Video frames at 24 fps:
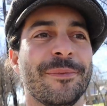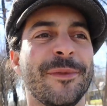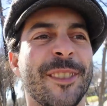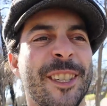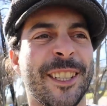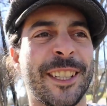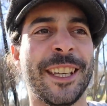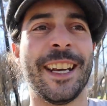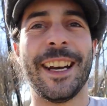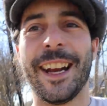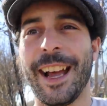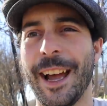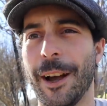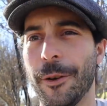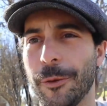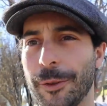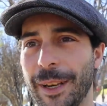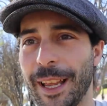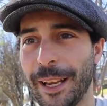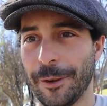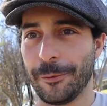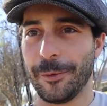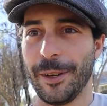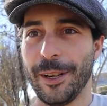just kind of how
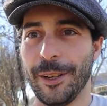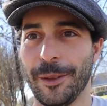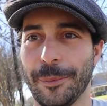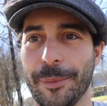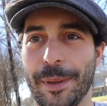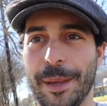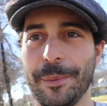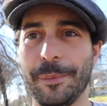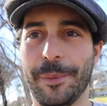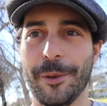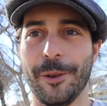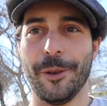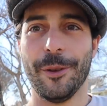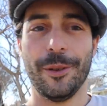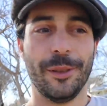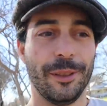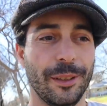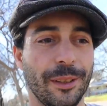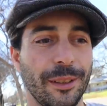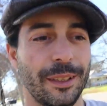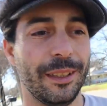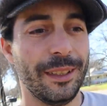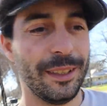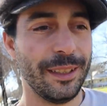like real
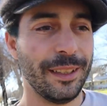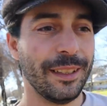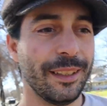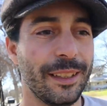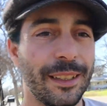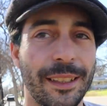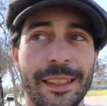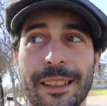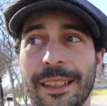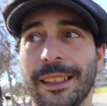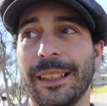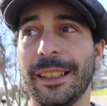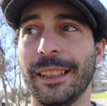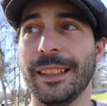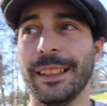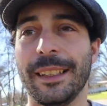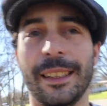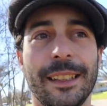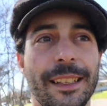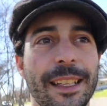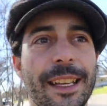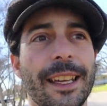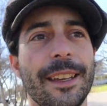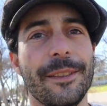people
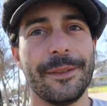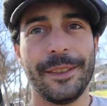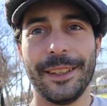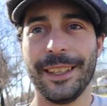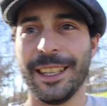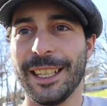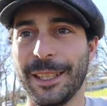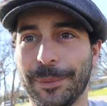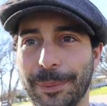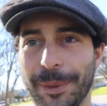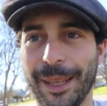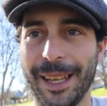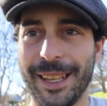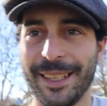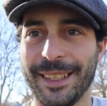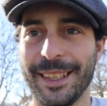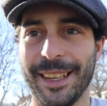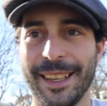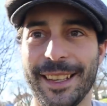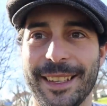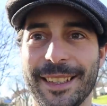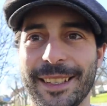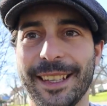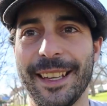live in these
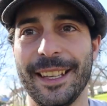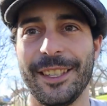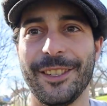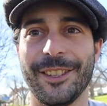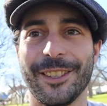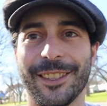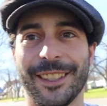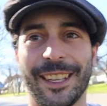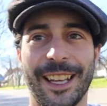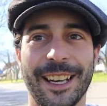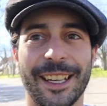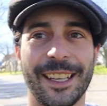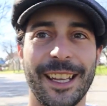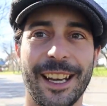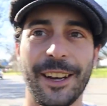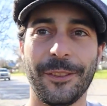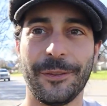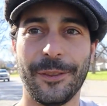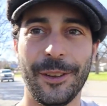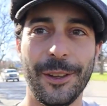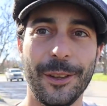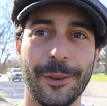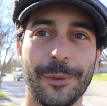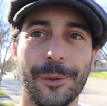places and just kind of get a
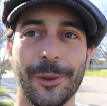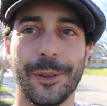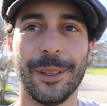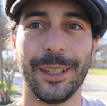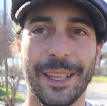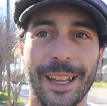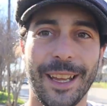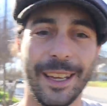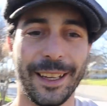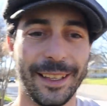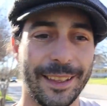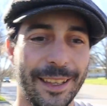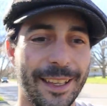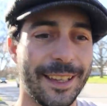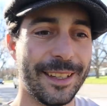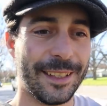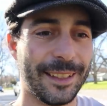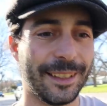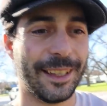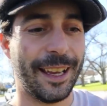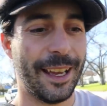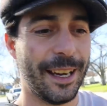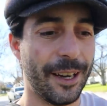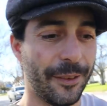feel for like
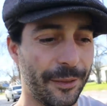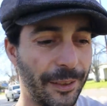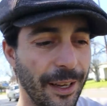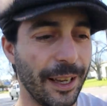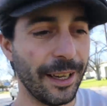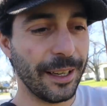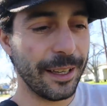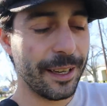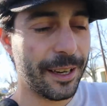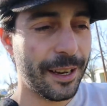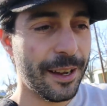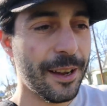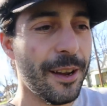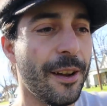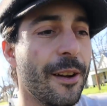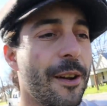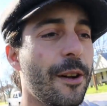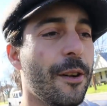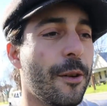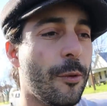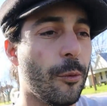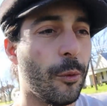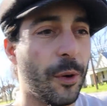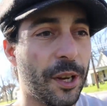this kind of like
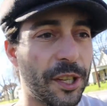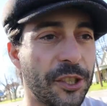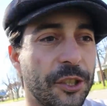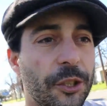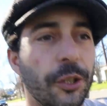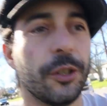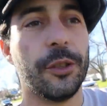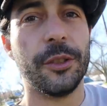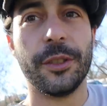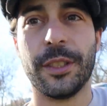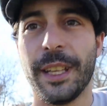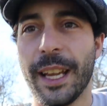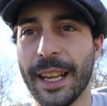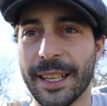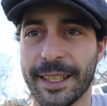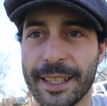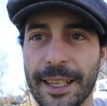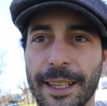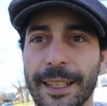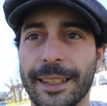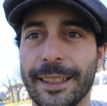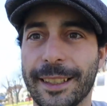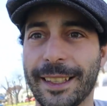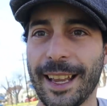Western
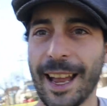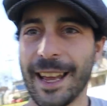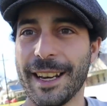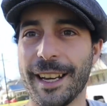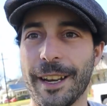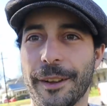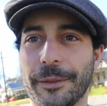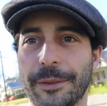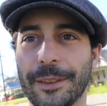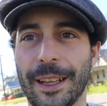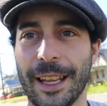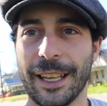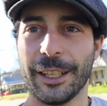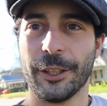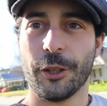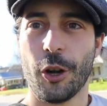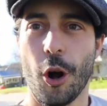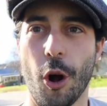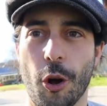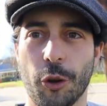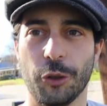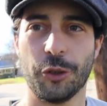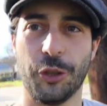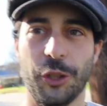Texan kind of like
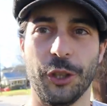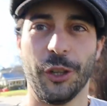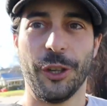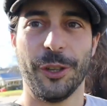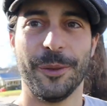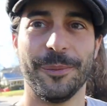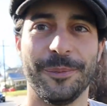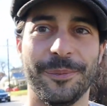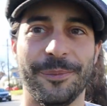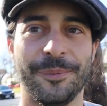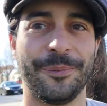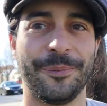culture.